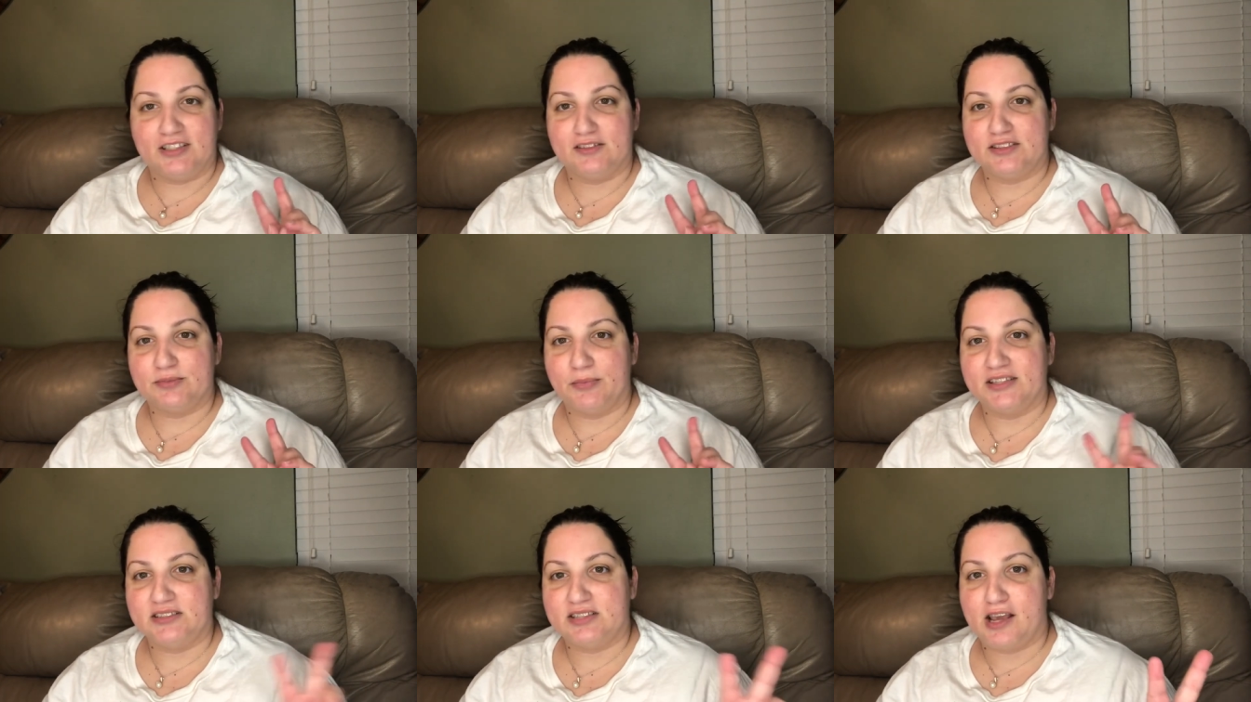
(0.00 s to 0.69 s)
It's
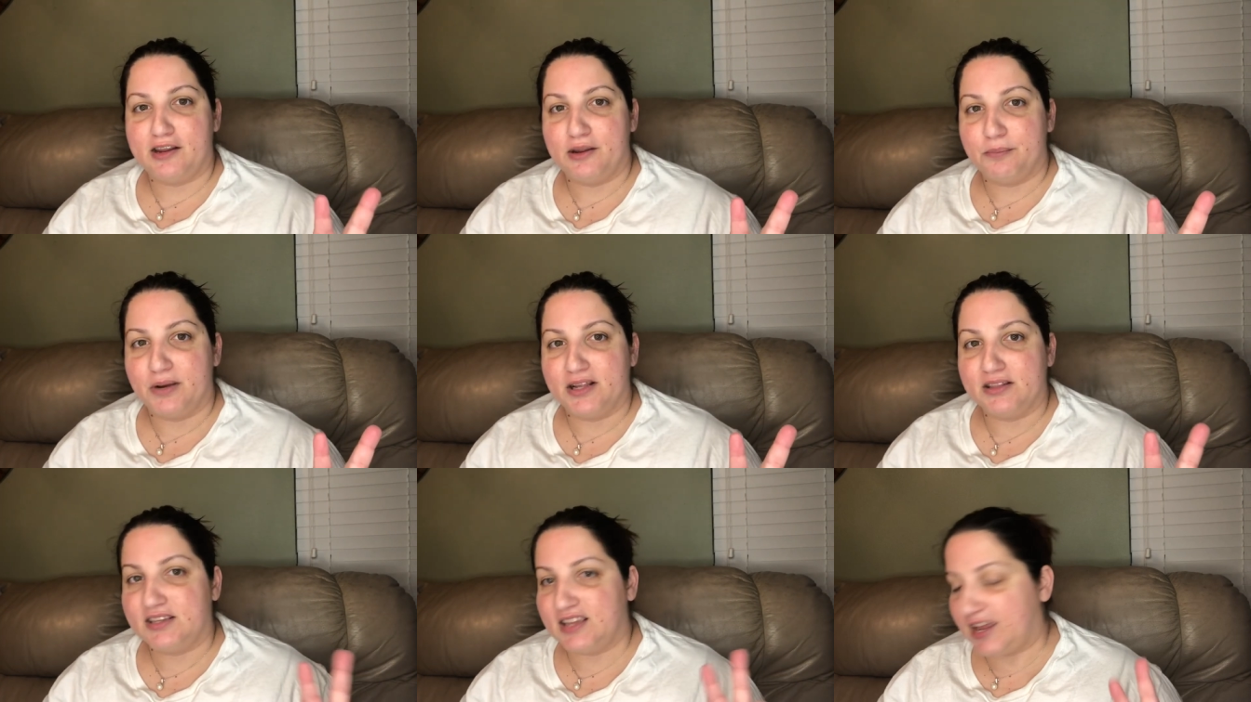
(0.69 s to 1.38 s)
my second
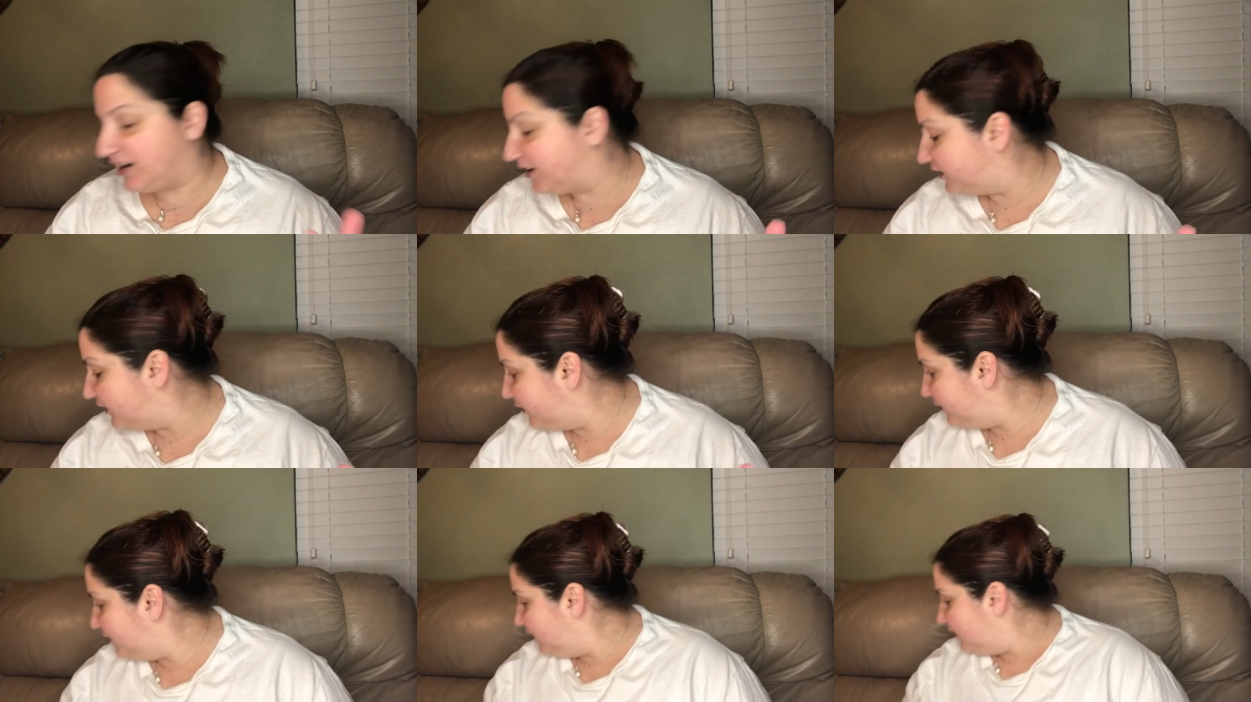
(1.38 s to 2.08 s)
month getting
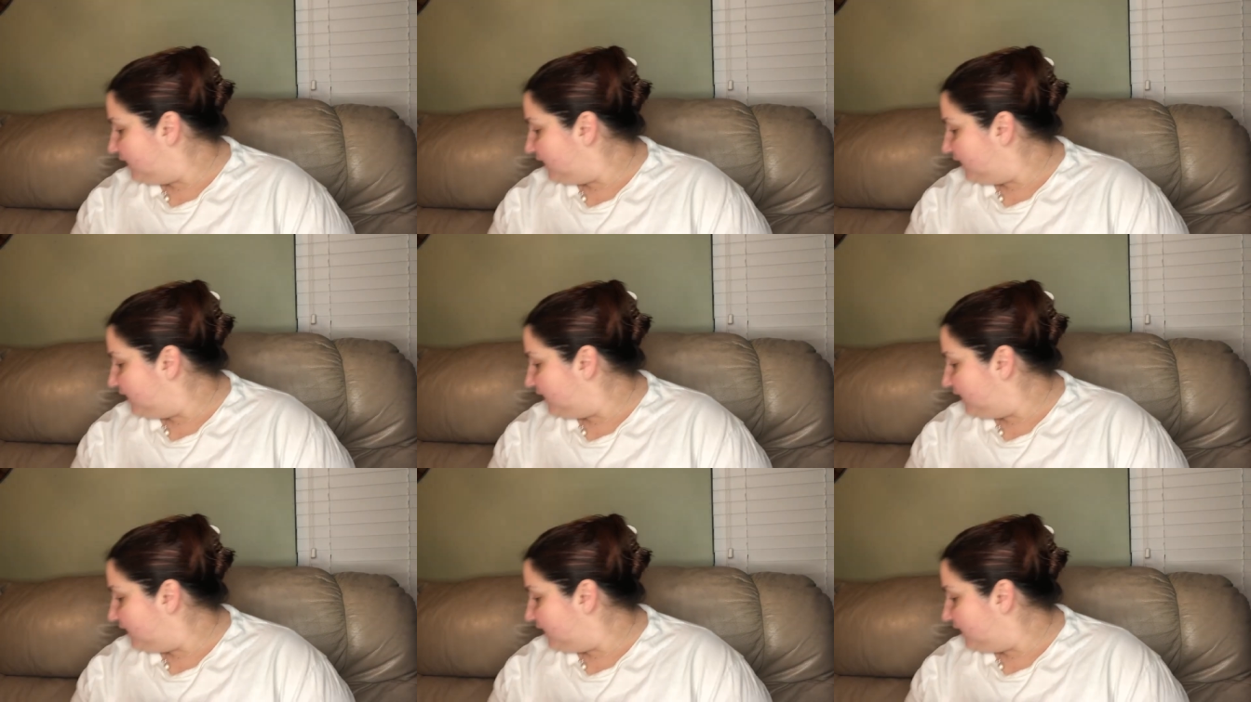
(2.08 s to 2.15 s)
it.